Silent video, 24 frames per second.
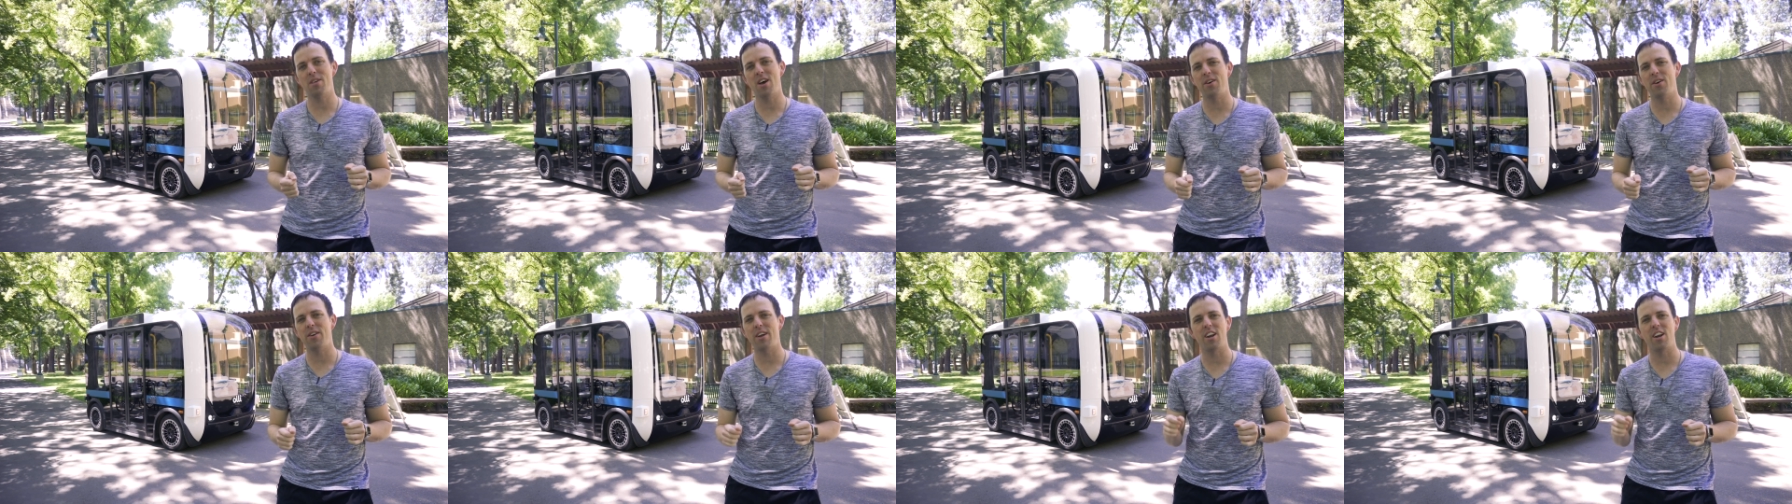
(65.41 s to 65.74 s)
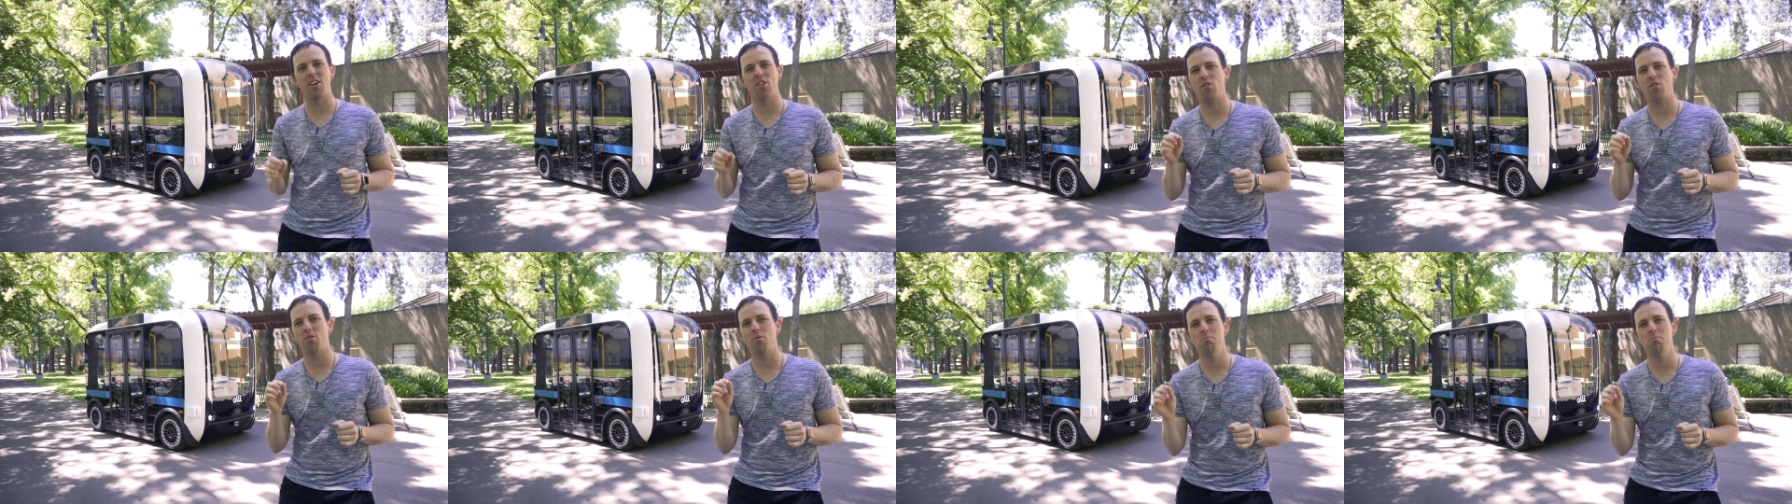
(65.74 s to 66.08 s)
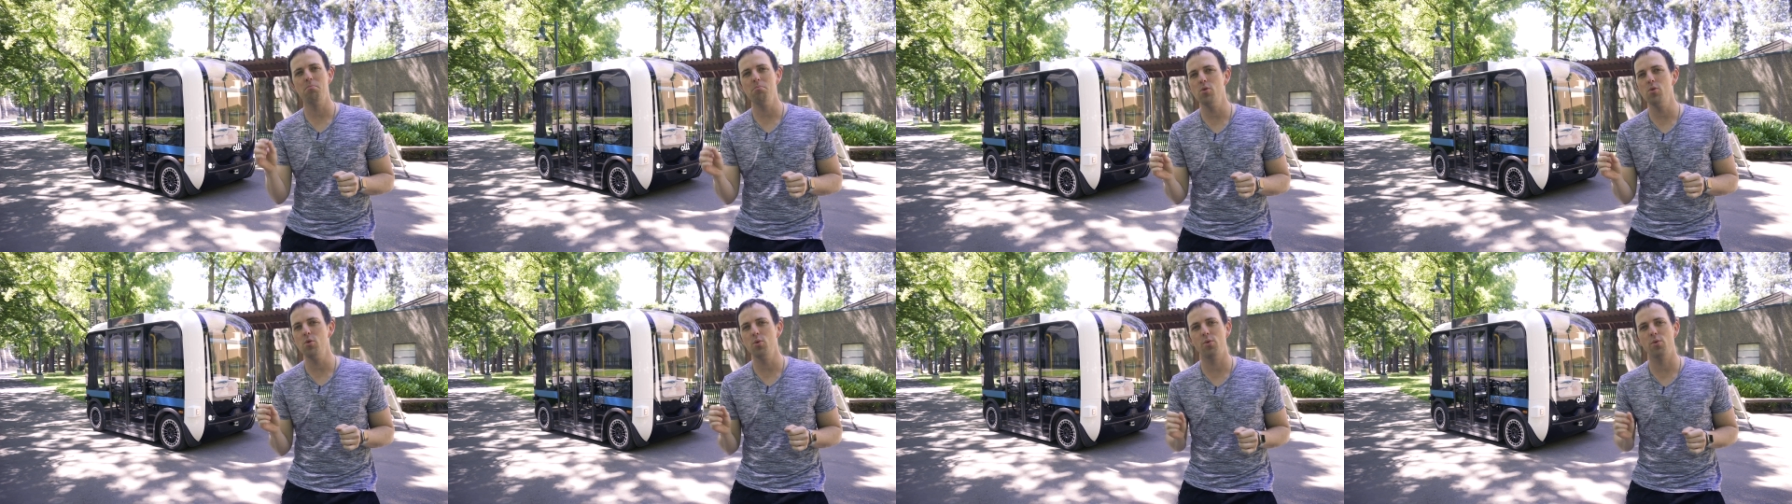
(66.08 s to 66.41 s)
out at a
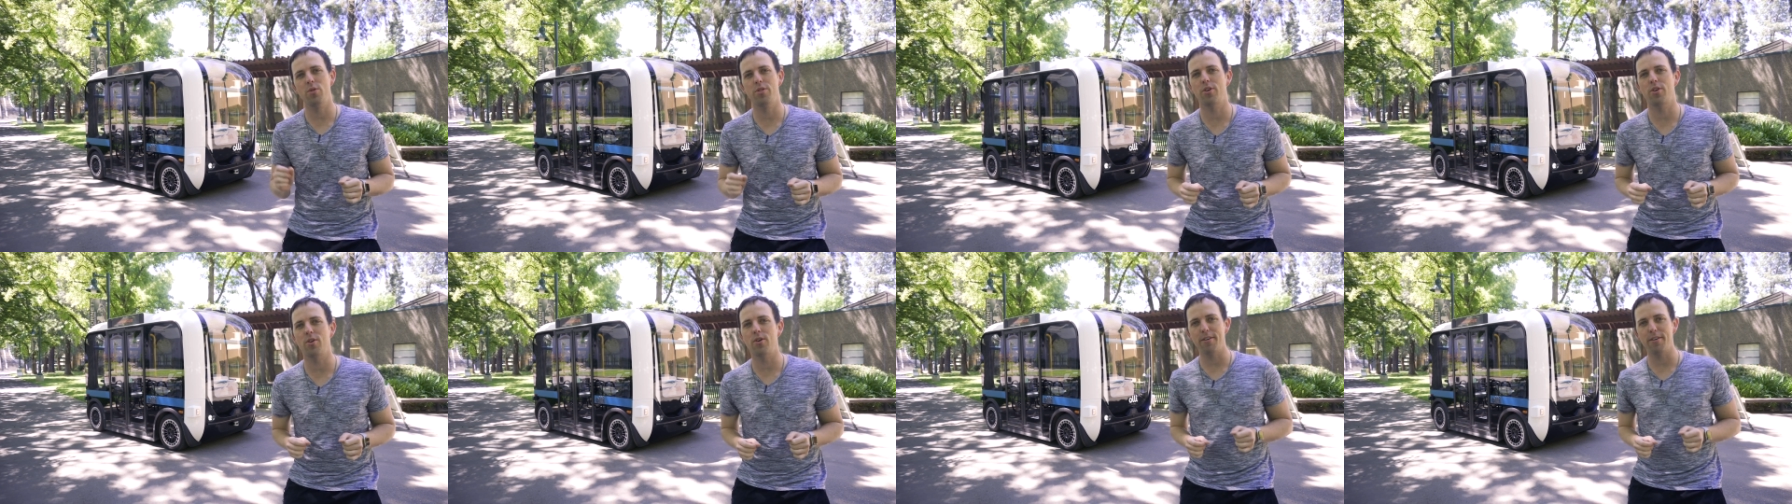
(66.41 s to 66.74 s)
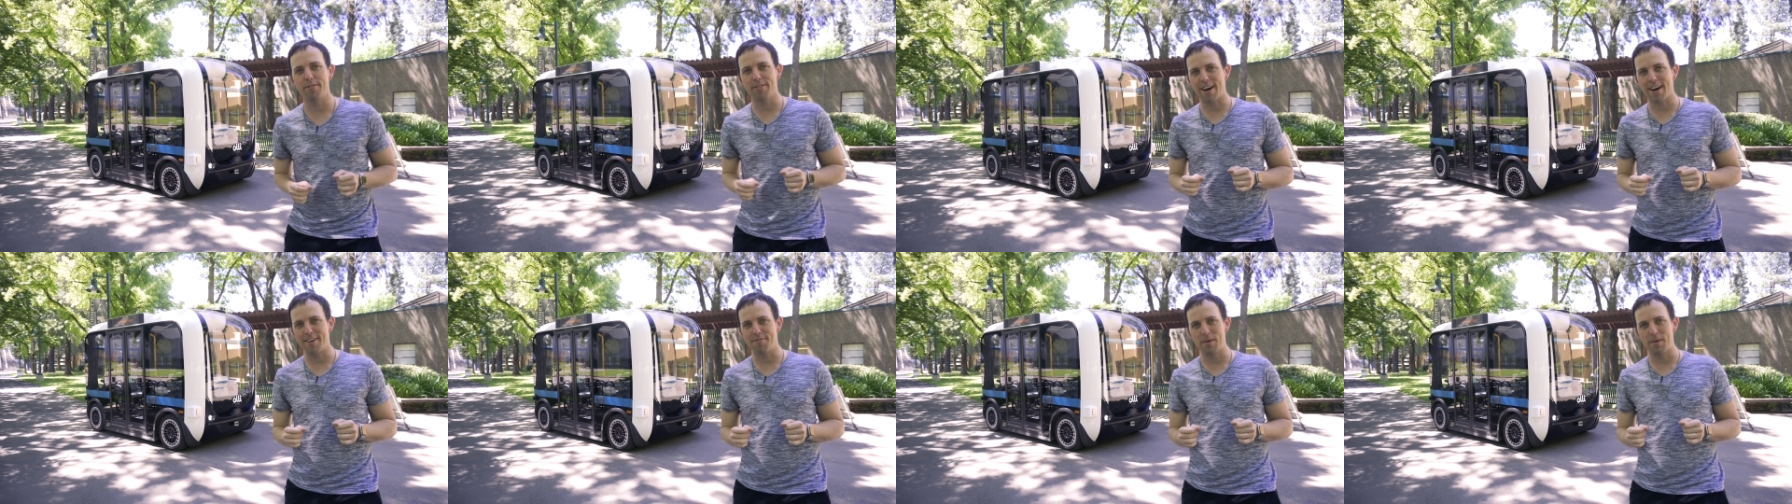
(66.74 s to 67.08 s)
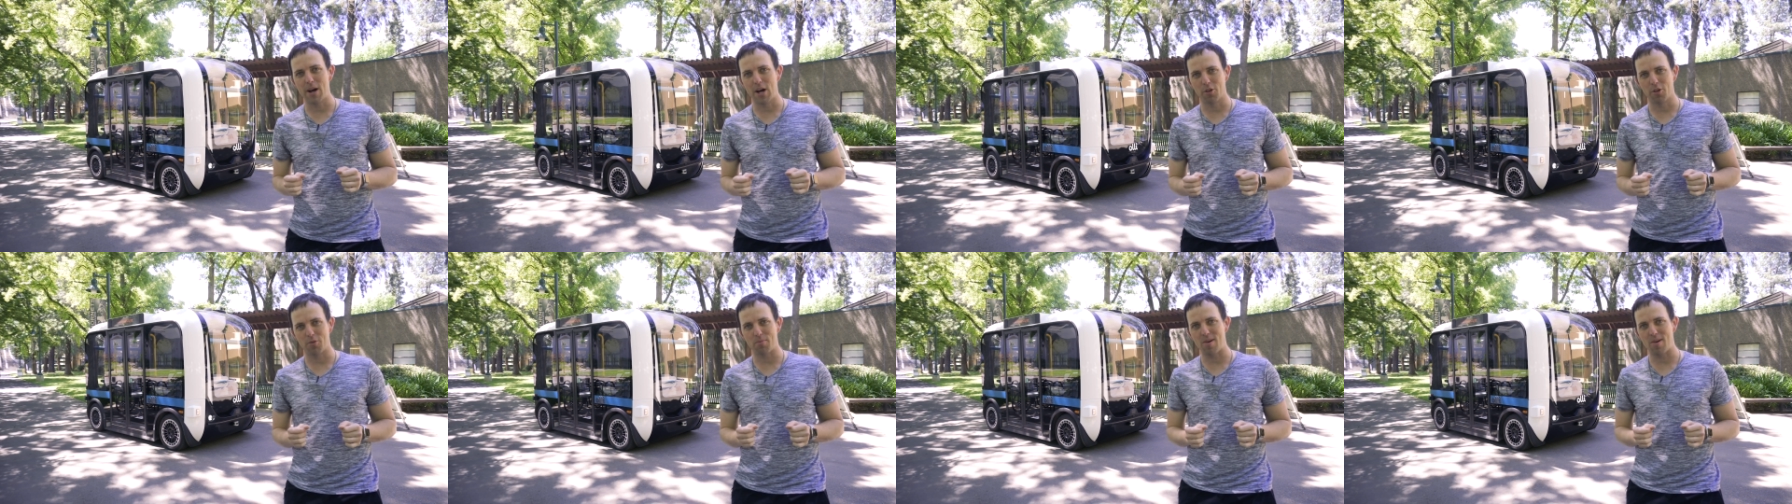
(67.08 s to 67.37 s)
smooth 35 miles